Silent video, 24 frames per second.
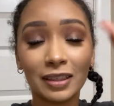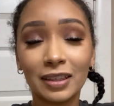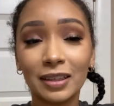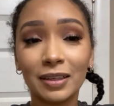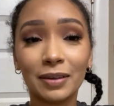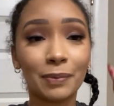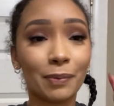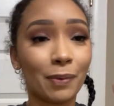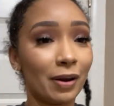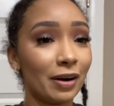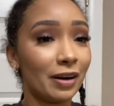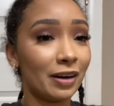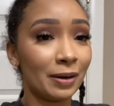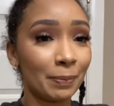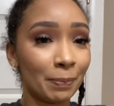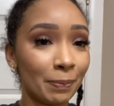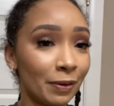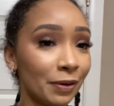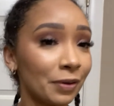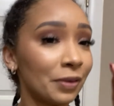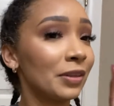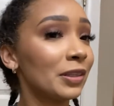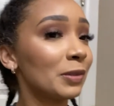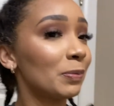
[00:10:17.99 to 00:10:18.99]
ready to
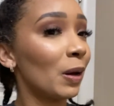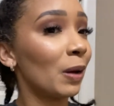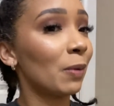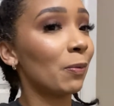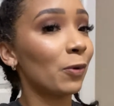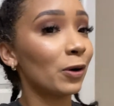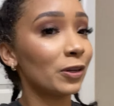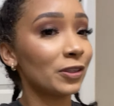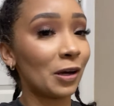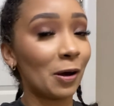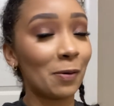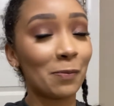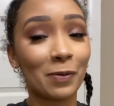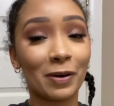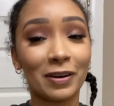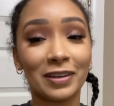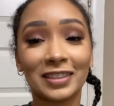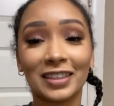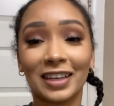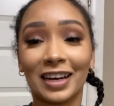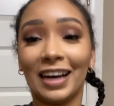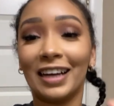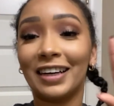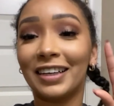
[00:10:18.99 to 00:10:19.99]
peel this bad boys off, but I was
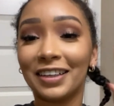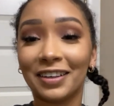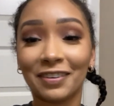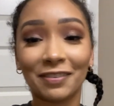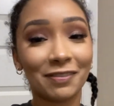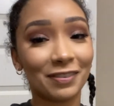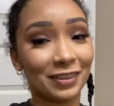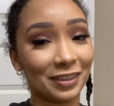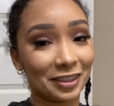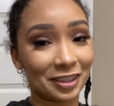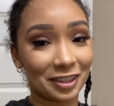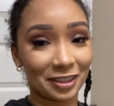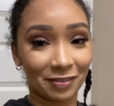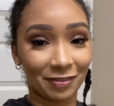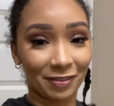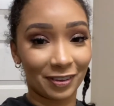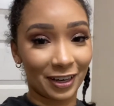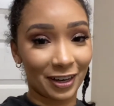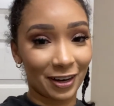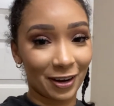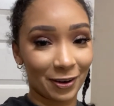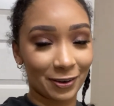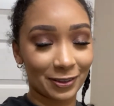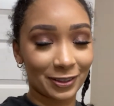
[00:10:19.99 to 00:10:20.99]
like, I need to finish the
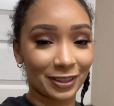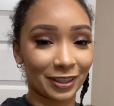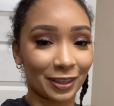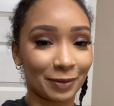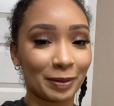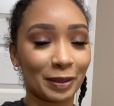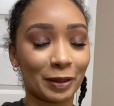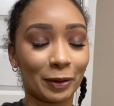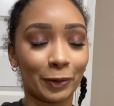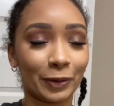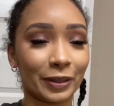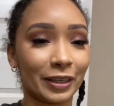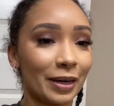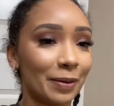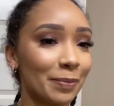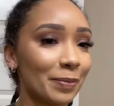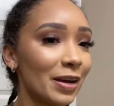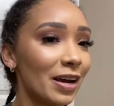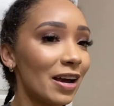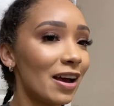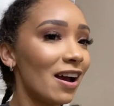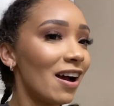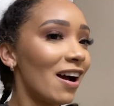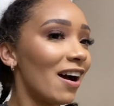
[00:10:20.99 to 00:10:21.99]
video, so let me hold up.
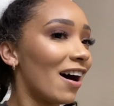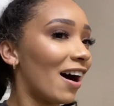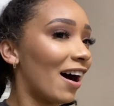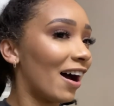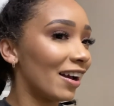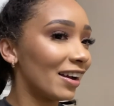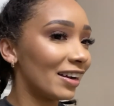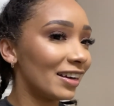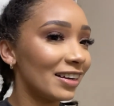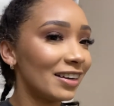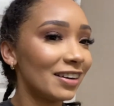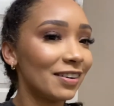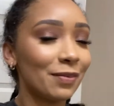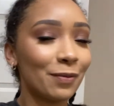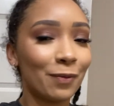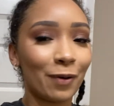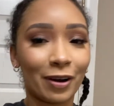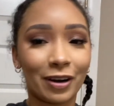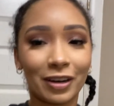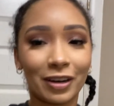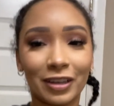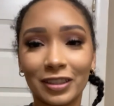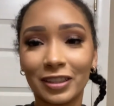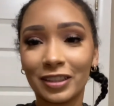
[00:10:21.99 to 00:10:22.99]
I
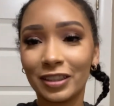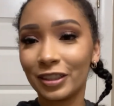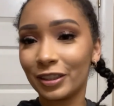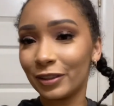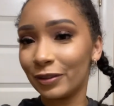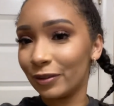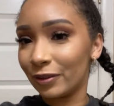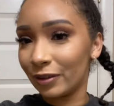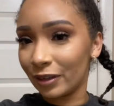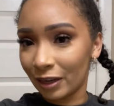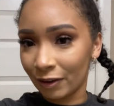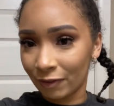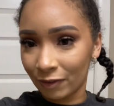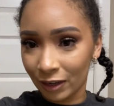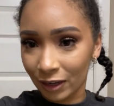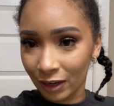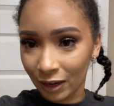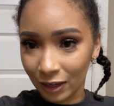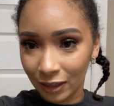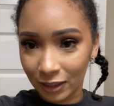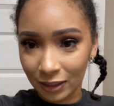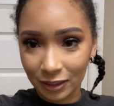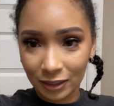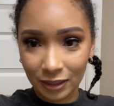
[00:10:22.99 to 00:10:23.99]
wanted to give you
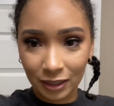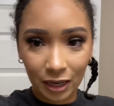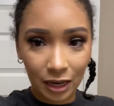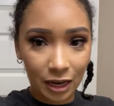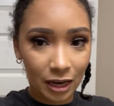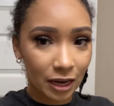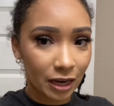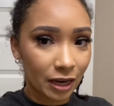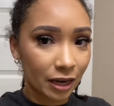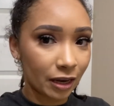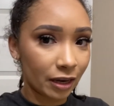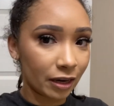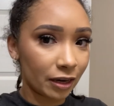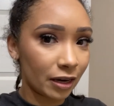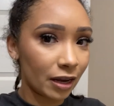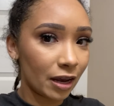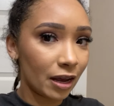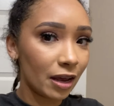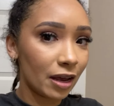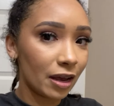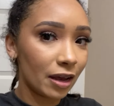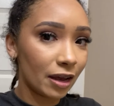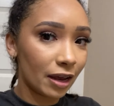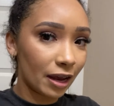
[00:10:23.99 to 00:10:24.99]
guys an
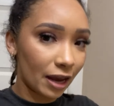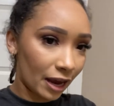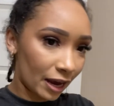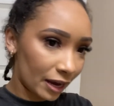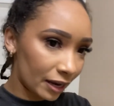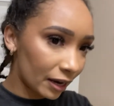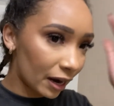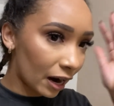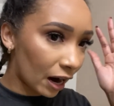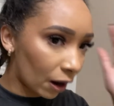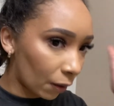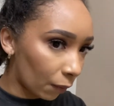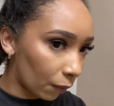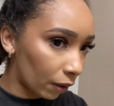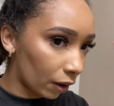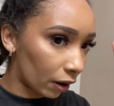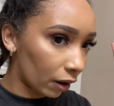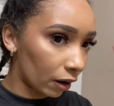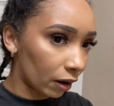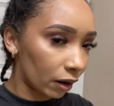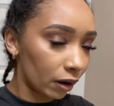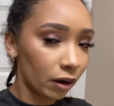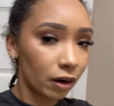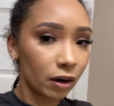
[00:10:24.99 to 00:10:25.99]

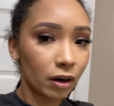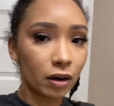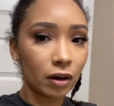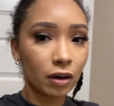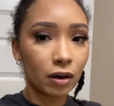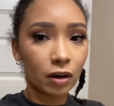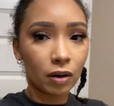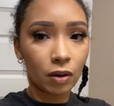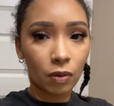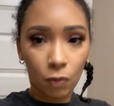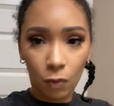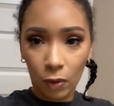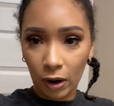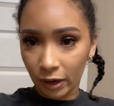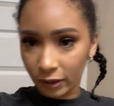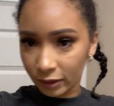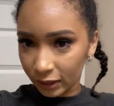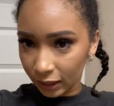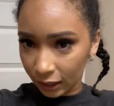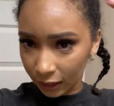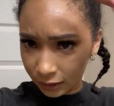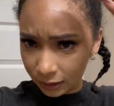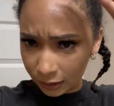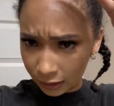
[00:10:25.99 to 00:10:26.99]
8-hour wear
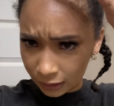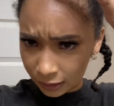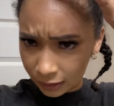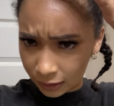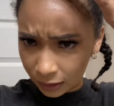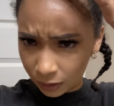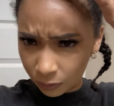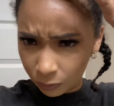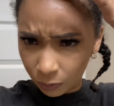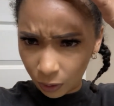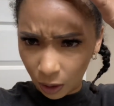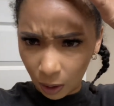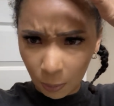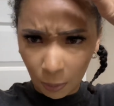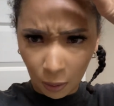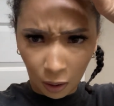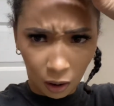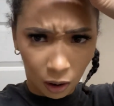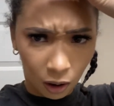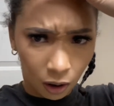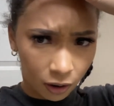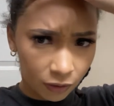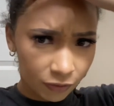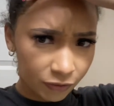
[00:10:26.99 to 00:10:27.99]
test. I did rub
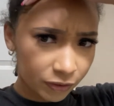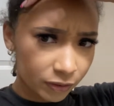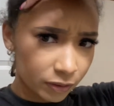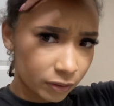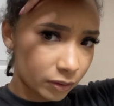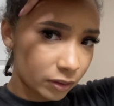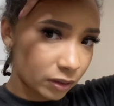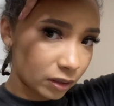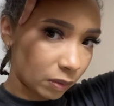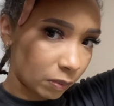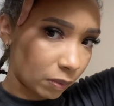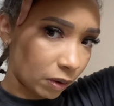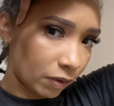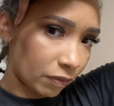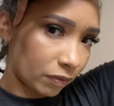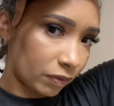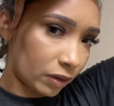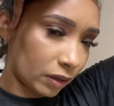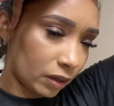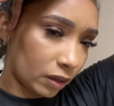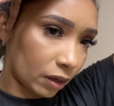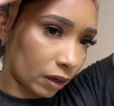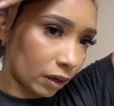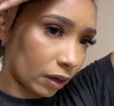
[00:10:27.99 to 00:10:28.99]
off some
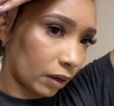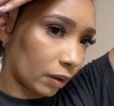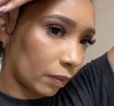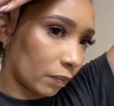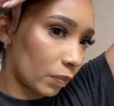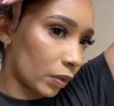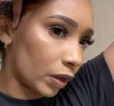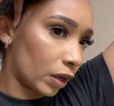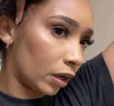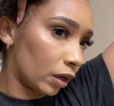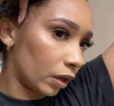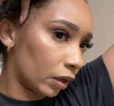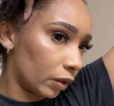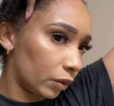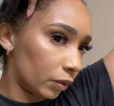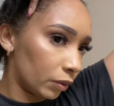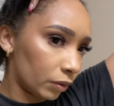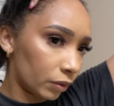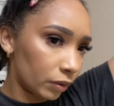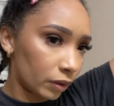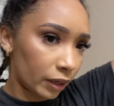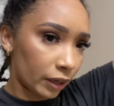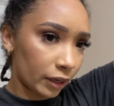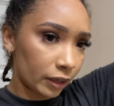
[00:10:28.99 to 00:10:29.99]
of the glue
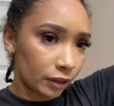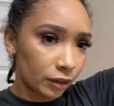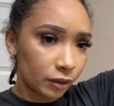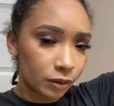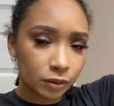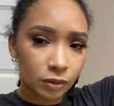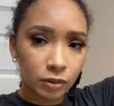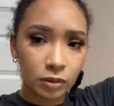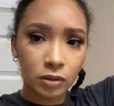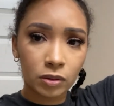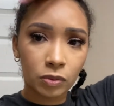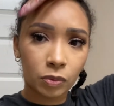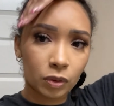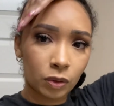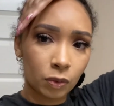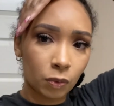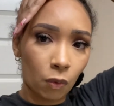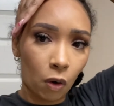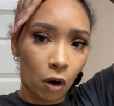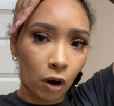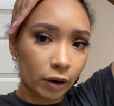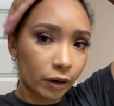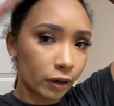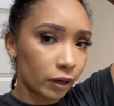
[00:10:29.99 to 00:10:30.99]
that I used with
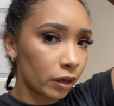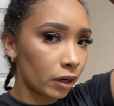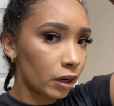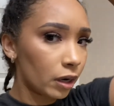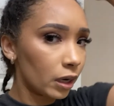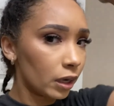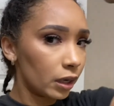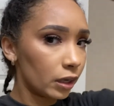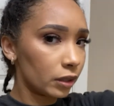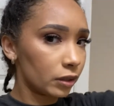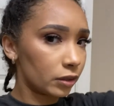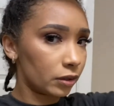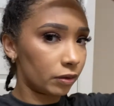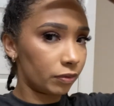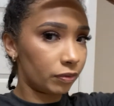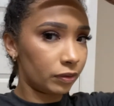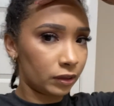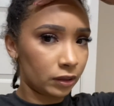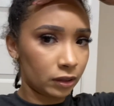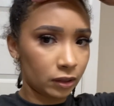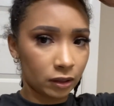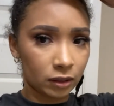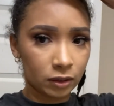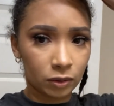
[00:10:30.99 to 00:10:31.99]
water, so if you
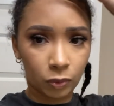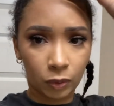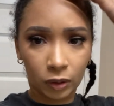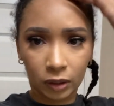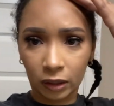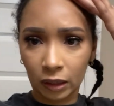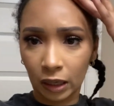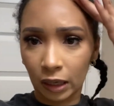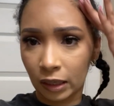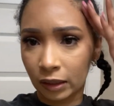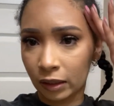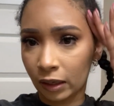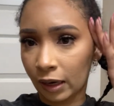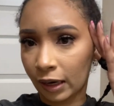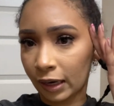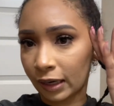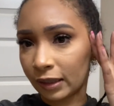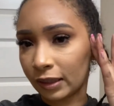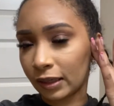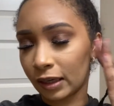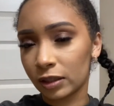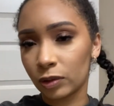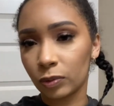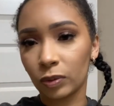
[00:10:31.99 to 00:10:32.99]
see this weird like line,
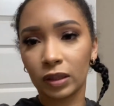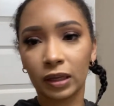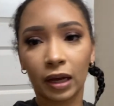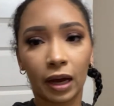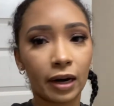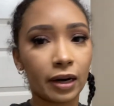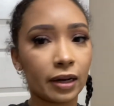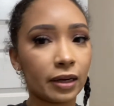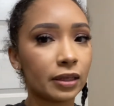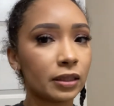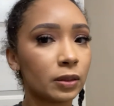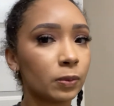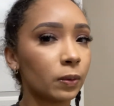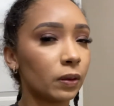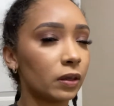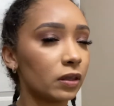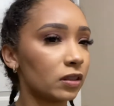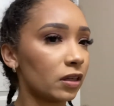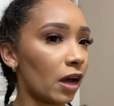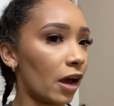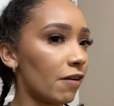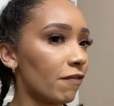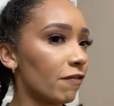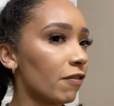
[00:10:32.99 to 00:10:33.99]
that's what that is. But
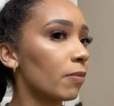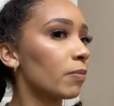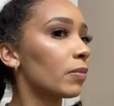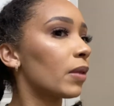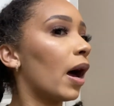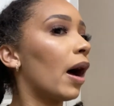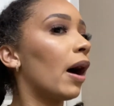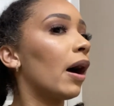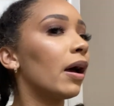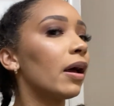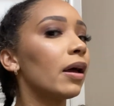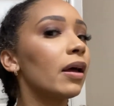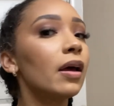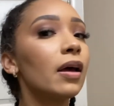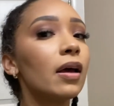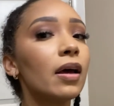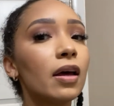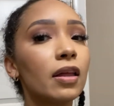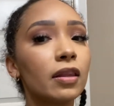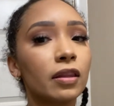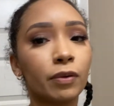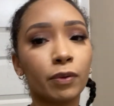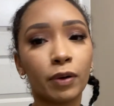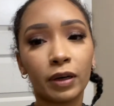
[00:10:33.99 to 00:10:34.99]
aside from that,
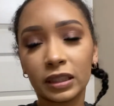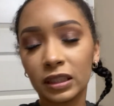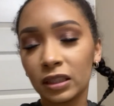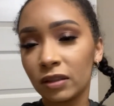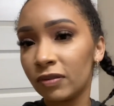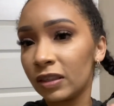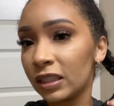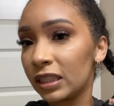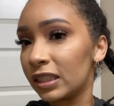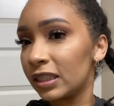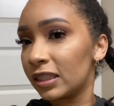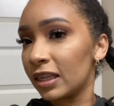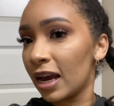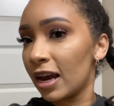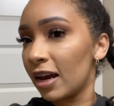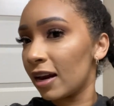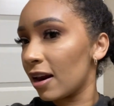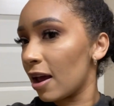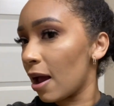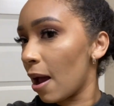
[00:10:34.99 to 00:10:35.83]
the rest of it stayed